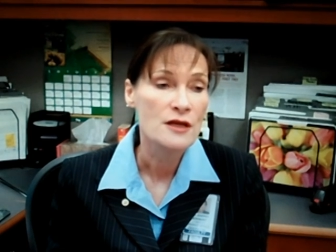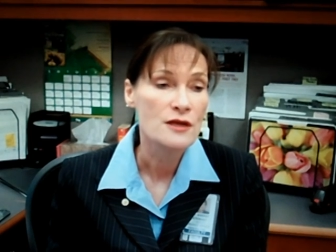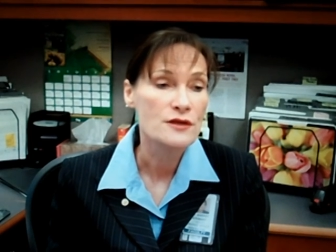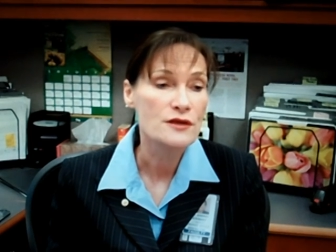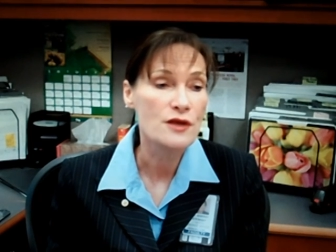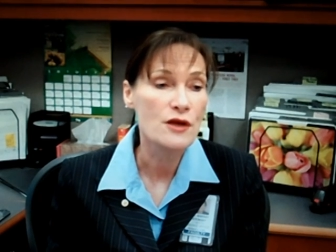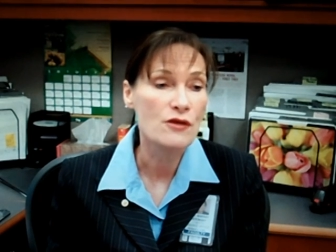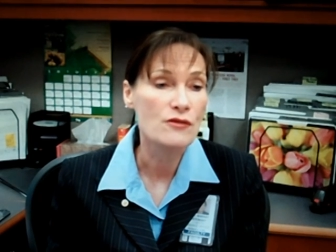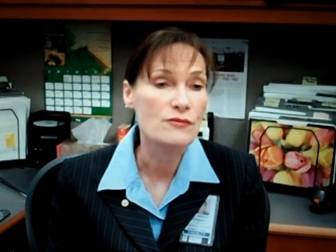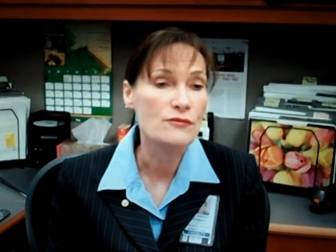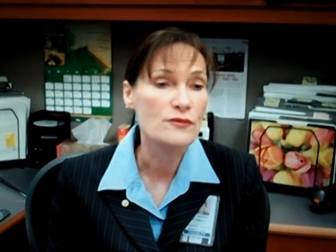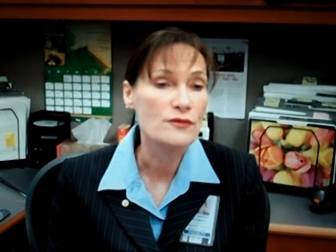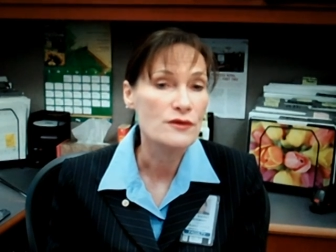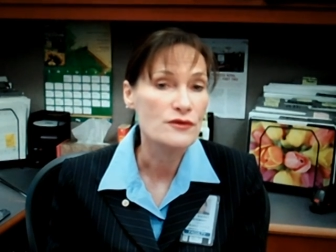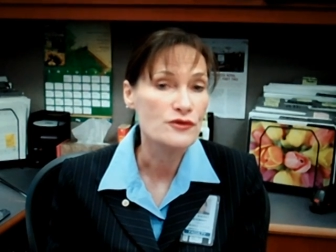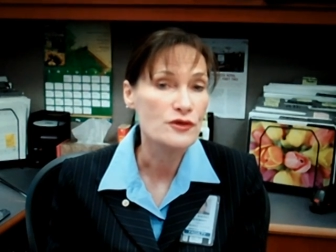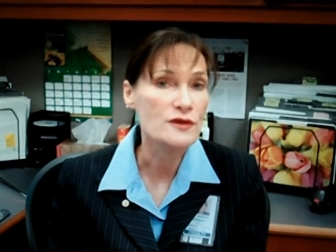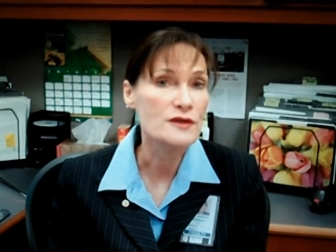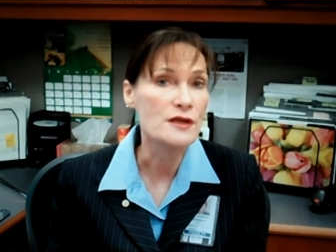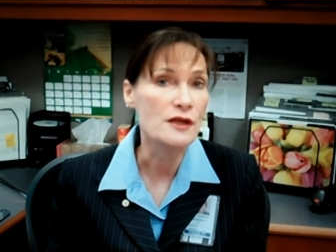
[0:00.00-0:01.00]
So
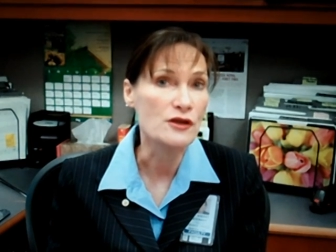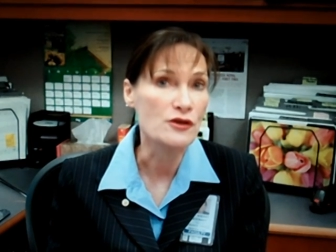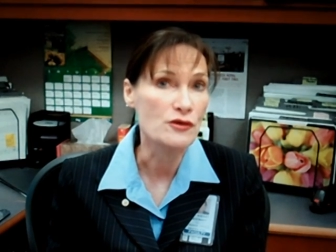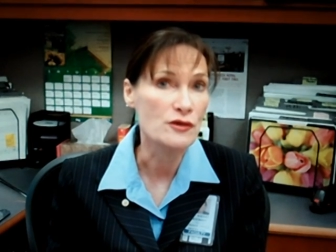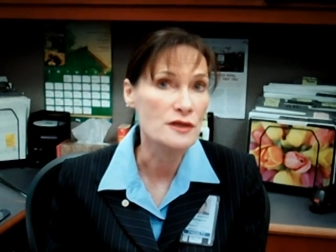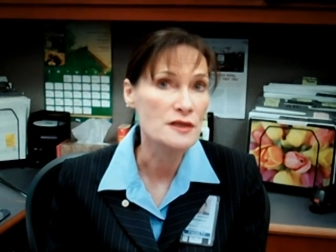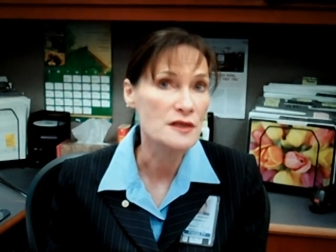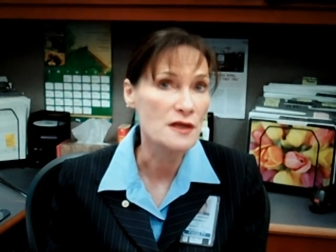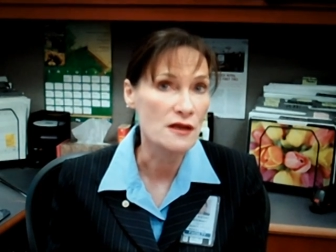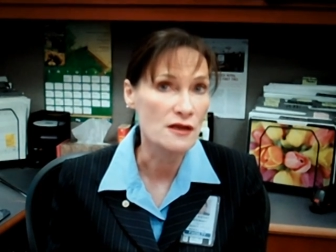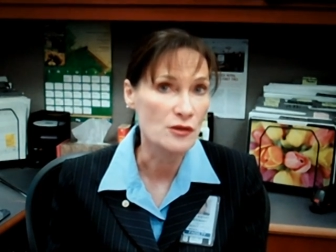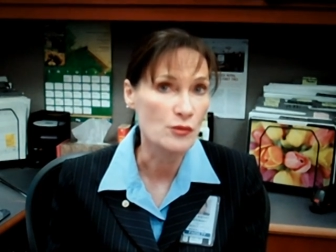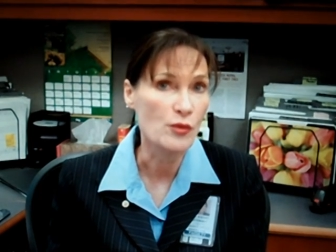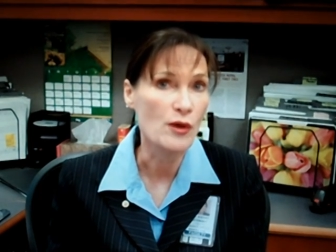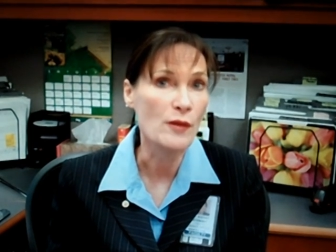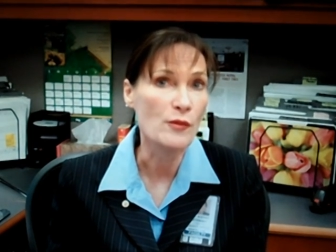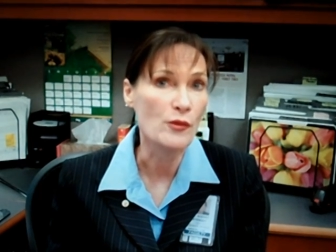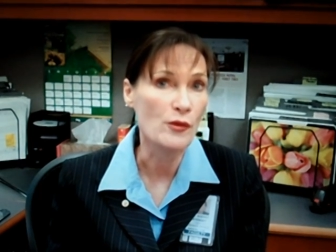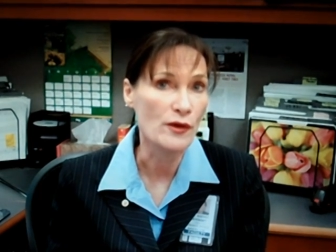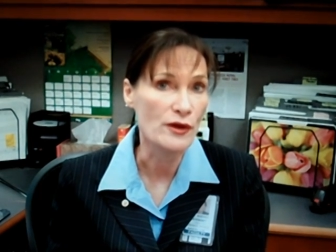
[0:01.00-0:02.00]
just a good solid
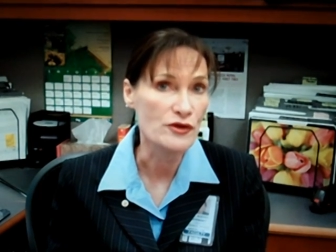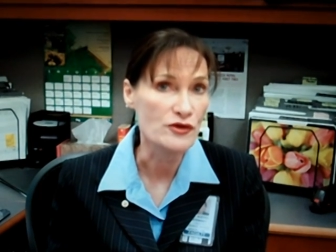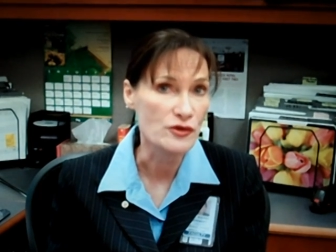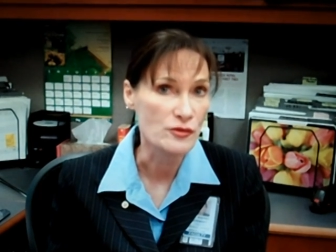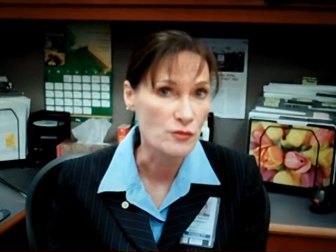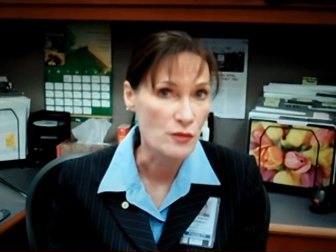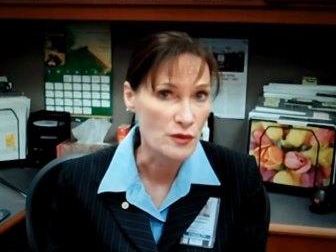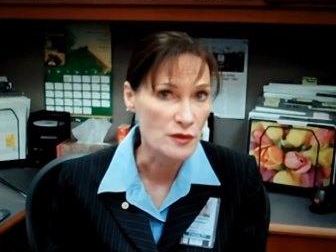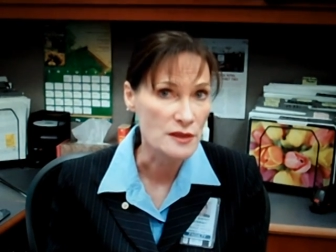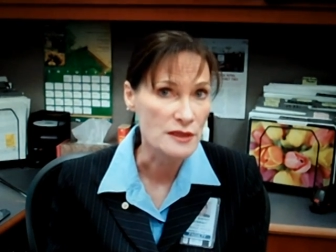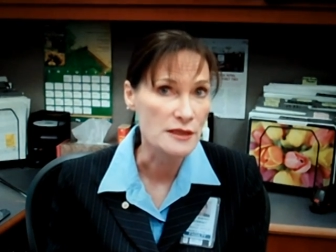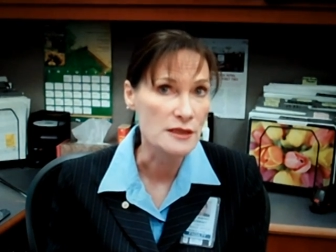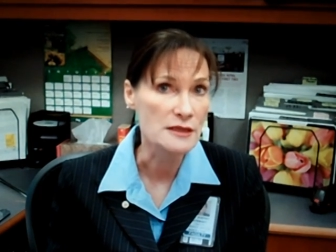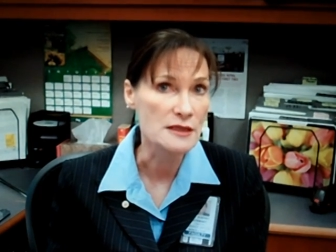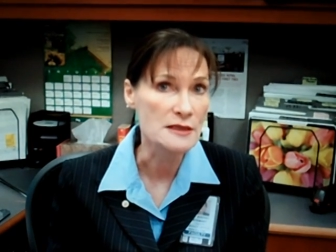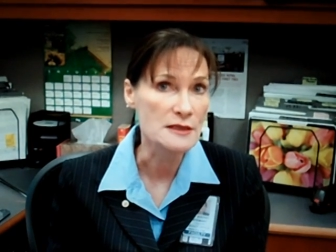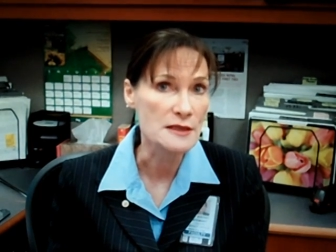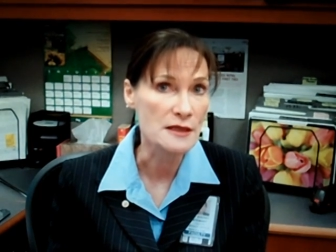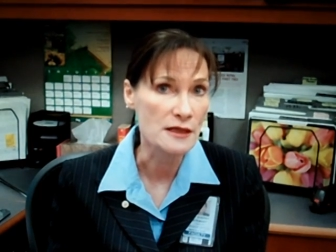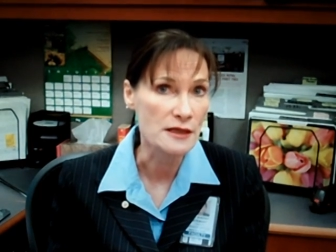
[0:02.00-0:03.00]
preparation, mostly in
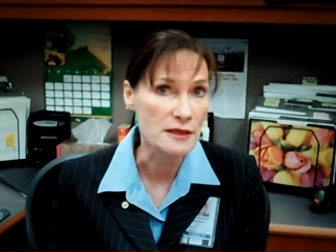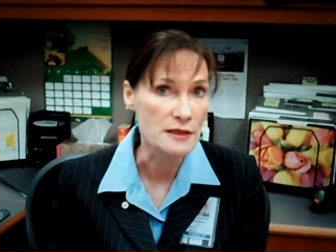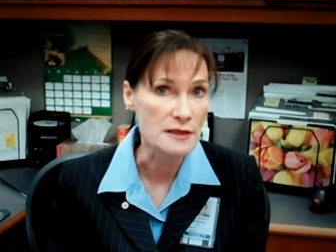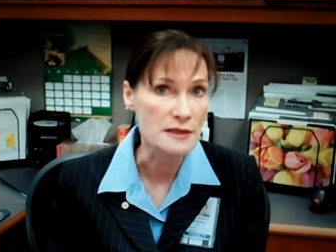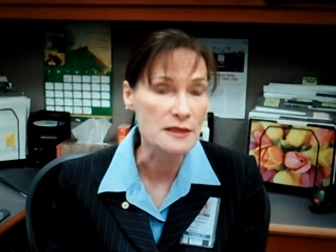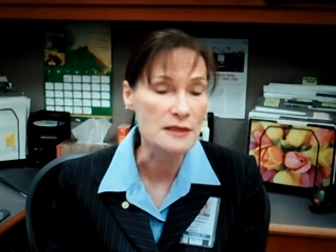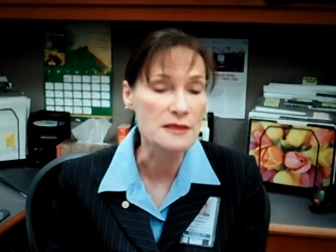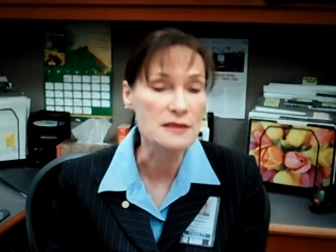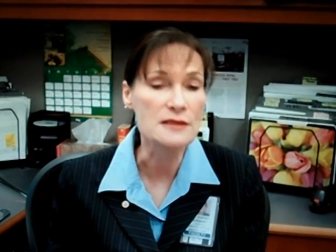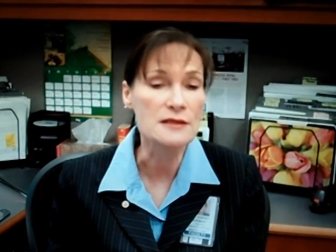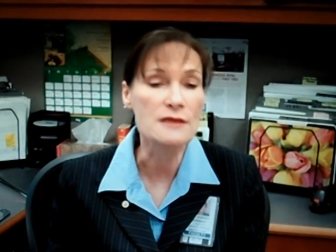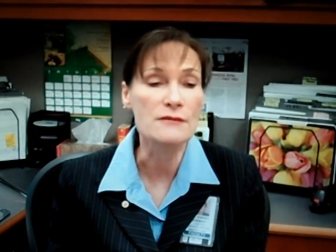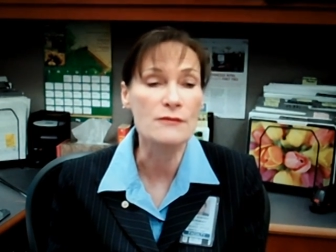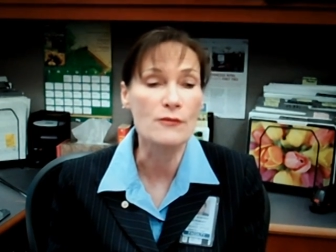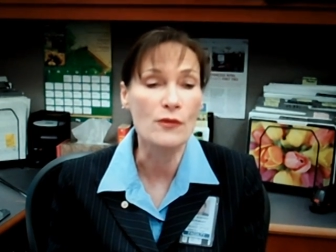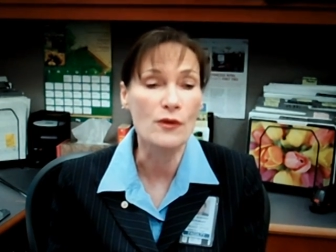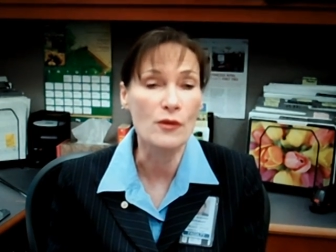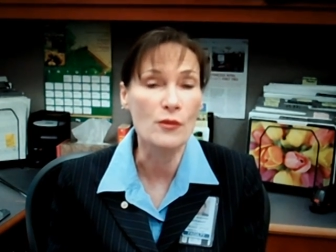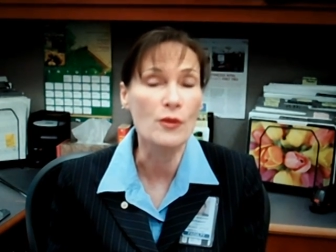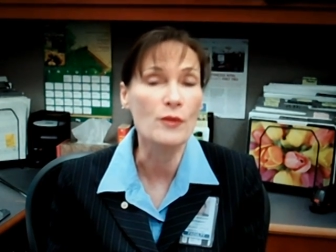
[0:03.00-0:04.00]
the sciences,
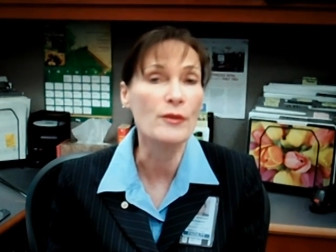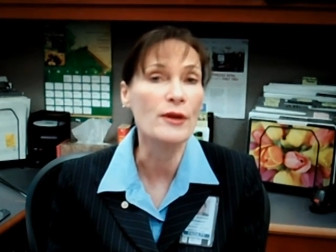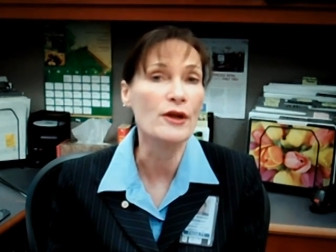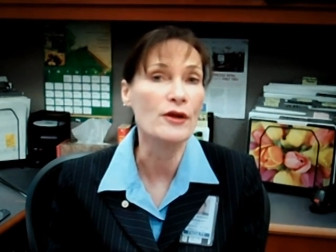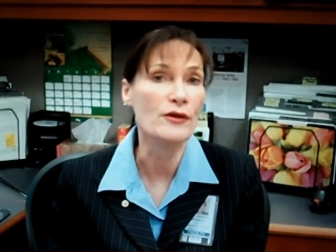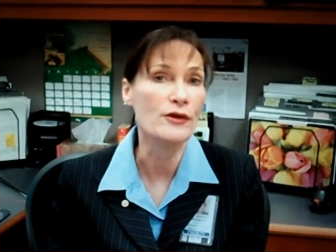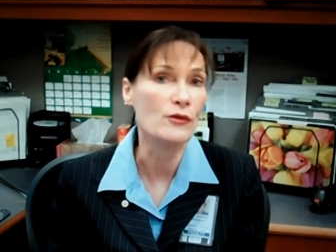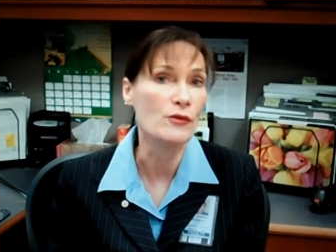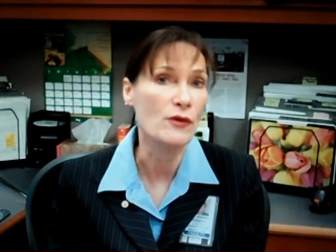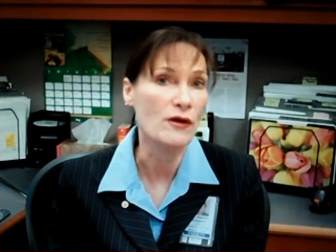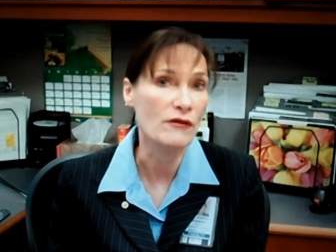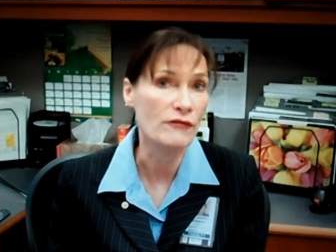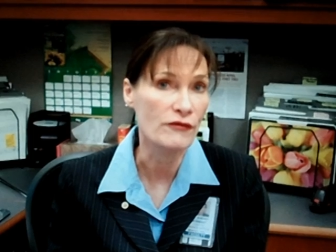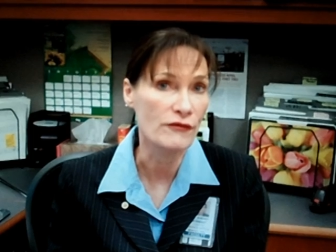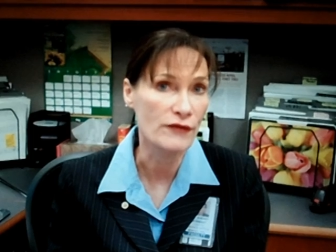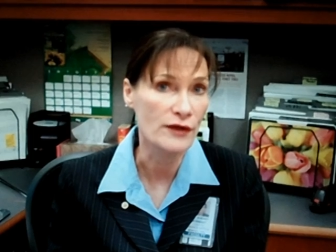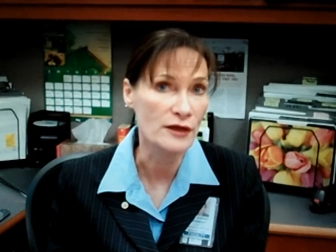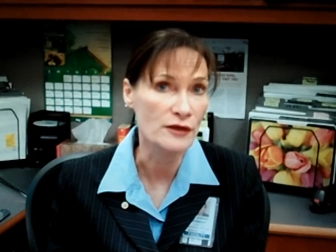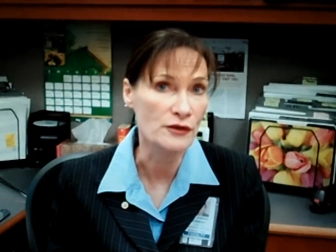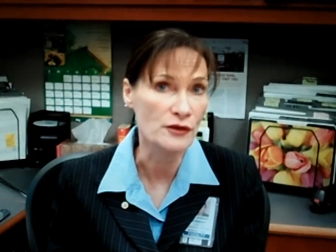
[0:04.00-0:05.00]
will prepare you well for
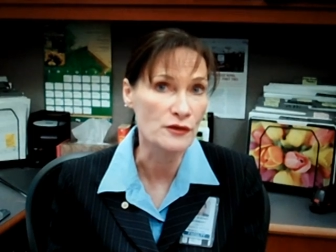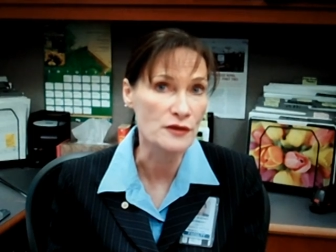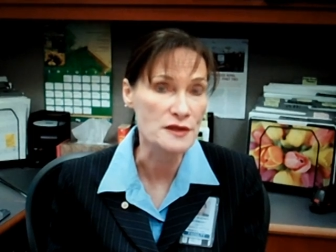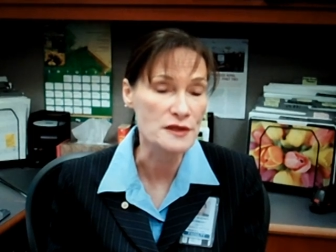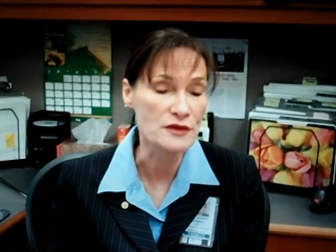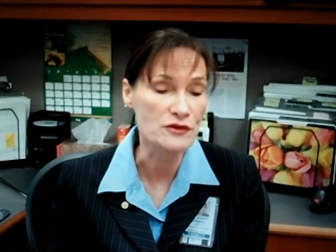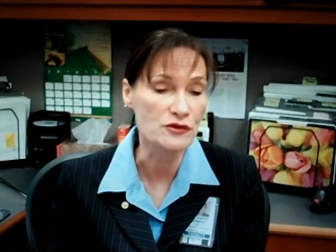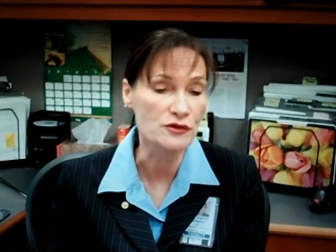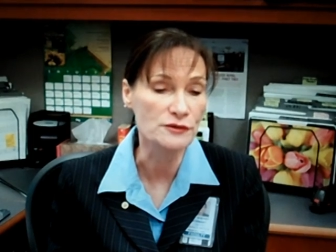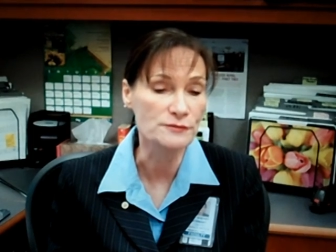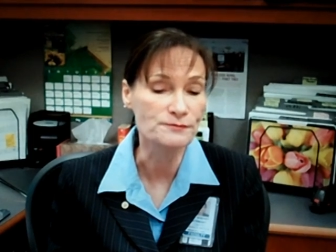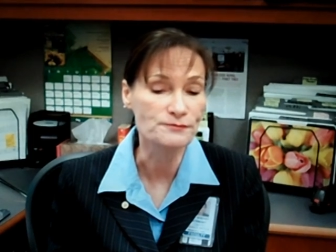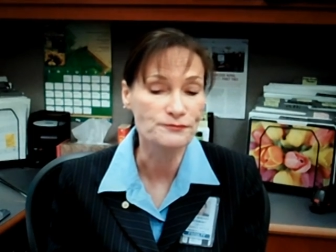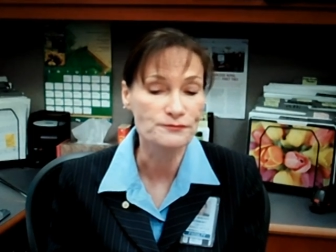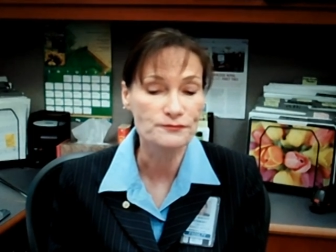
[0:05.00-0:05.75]
veterinary school.